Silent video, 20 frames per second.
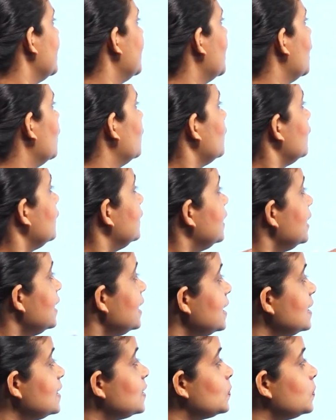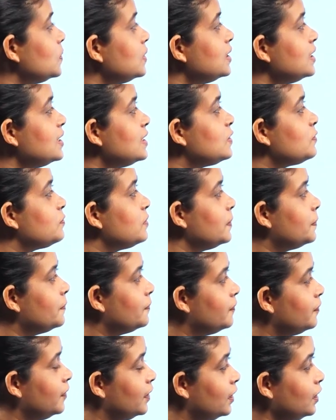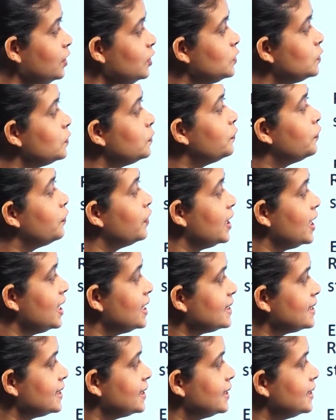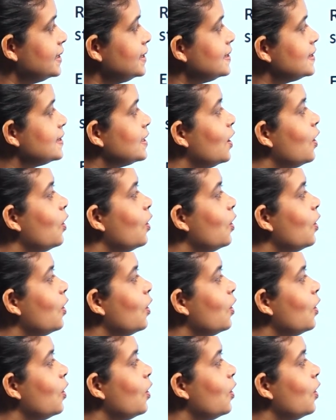Now, these words refer to phrases